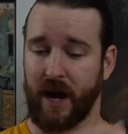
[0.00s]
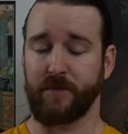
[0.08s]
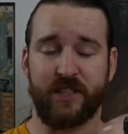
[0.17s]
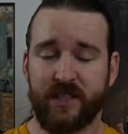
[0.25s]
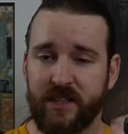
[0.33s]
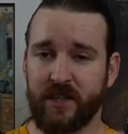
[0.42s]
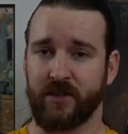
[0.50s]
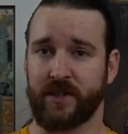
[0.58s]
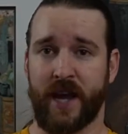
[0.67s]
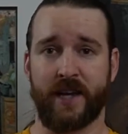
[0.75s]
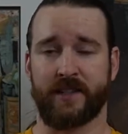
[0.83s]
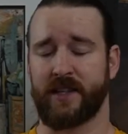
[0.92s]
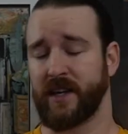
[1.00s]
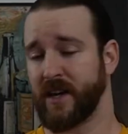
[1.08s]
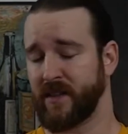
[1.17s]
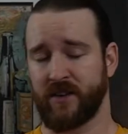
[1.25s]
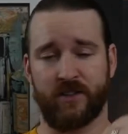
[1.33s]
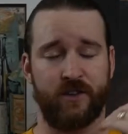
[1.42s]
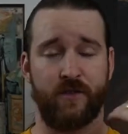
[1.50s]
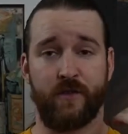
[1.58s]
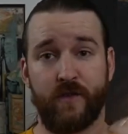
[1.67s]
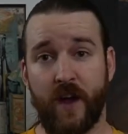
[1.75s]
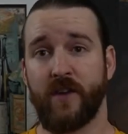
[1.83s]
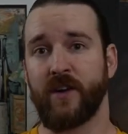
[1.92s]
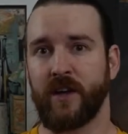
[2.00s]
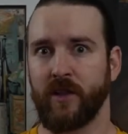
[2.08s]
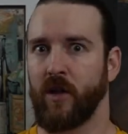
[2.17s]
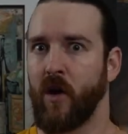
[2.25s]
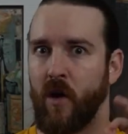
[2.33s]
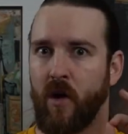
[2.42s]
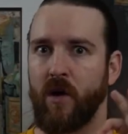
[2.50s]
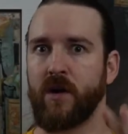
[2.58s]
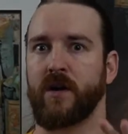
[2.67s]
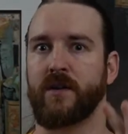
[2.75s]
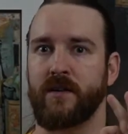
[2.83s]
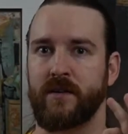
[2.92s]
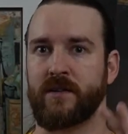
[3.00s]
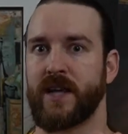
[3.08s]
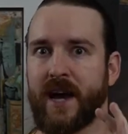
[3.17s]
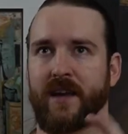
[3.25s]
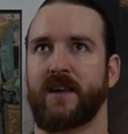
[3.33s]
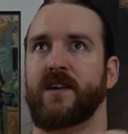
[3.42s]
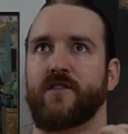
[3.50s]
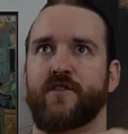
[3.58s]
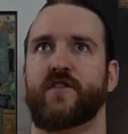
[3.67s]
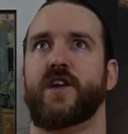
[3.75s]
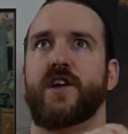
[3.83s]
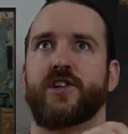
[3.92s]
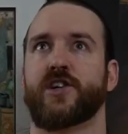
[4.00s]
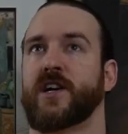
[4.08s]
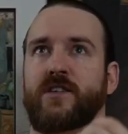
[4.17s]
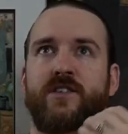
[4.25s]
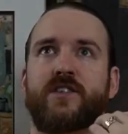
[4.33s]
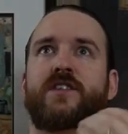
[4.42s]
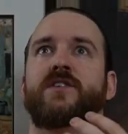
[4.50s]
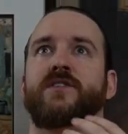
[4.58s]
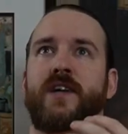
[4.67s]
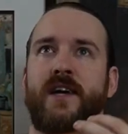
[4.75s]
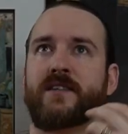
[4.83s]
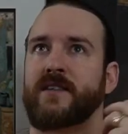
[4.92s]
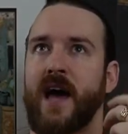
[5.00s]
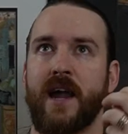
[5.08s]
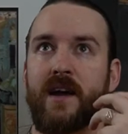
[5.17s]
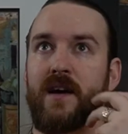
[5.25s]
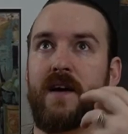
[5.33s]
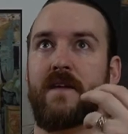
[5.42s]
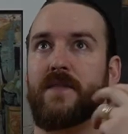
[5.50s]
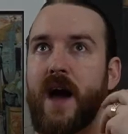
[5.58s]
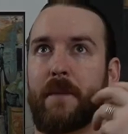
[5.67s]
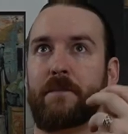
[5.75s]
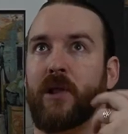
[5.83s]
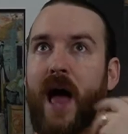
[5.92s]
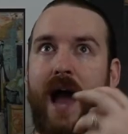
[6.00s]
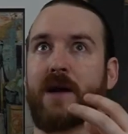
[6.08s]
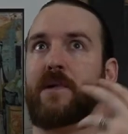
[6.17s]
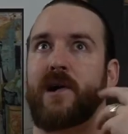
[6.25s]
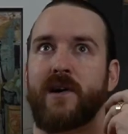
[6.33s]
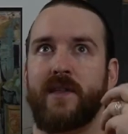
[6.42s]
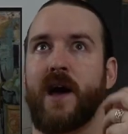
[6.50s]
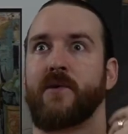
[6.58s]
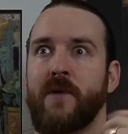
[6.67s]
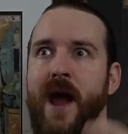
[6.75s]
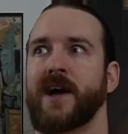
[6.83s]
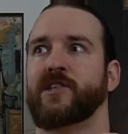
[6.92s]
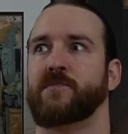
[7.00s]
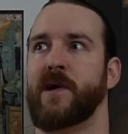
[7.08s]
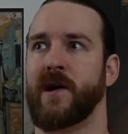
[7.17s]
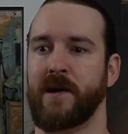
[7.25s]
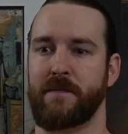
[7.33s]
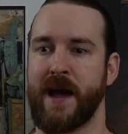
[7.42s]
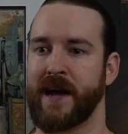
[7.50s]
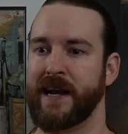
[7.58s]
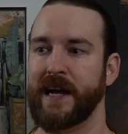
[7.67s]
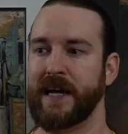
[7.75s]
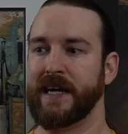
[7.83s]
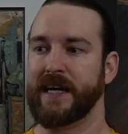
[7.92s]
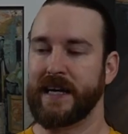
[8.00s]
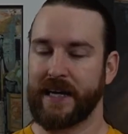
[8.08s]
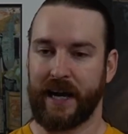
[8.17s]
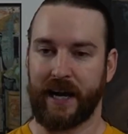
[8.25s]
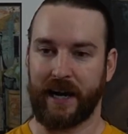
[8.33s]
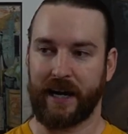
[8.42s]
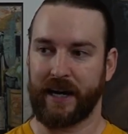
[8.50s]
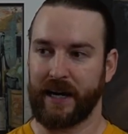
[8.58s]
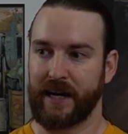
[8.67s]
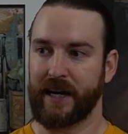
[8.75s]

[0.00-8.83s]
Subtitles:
still tasting it, there's this very long, decadent finish. I can still taste that blackberry, that raspberry, man. Uh,